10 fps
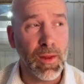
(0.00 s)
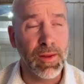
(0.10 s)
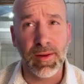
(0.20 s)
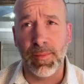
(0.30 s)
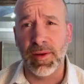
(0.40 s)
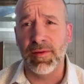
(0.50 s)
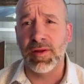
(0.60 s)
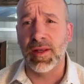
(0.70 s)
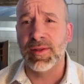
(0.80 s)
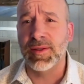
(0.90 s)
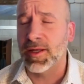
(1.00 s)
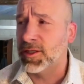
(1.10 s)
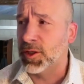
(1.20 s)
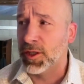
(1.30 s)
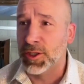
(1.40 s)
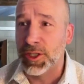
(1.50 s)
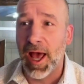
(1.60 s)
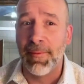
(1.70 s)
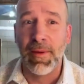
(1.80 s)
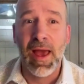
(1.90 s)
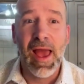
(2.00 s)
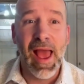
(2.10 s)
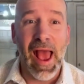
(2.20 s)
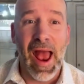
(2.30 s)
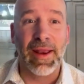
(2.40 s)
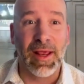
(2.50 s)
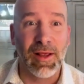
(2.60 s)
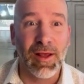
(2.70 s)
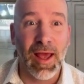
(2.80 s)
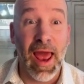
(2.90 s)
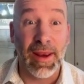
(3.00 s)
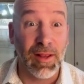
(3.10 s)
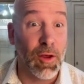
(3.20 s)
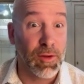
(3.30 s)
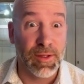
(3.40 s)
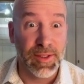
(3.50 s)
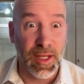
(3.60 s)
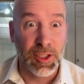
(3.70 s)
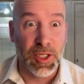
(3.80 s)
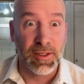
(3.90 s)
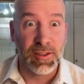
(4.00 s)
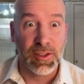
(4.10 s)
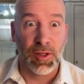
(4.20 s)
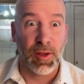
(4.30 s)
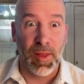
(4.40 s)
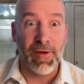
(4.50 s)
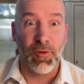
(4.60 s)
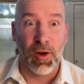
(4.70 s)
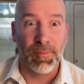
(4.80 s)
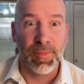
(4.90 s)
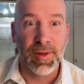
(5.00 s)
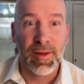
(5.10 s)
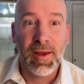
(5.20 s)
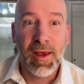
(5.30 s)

these companies have done such a good job adding localization to their platforms.